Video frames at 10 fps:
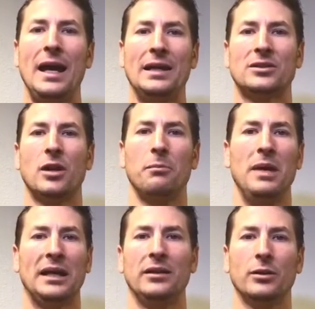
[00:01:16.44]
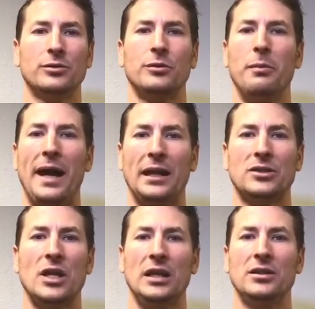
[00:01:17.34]
and start making those dramatic
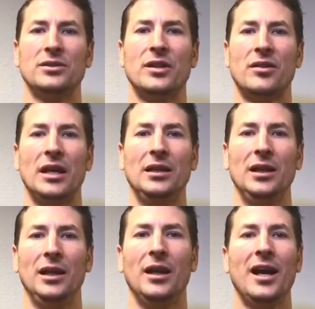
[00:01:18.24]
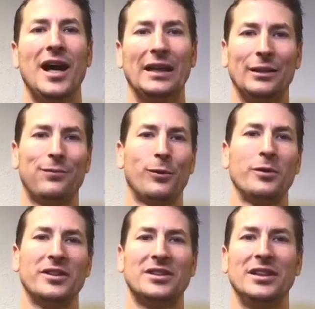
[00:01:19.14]
changes that they need. I look
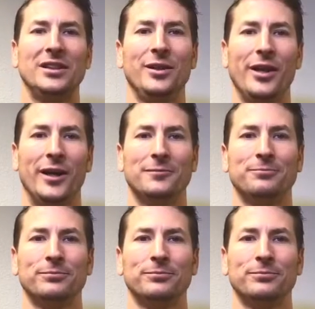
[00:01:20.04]
forward to seeing you there.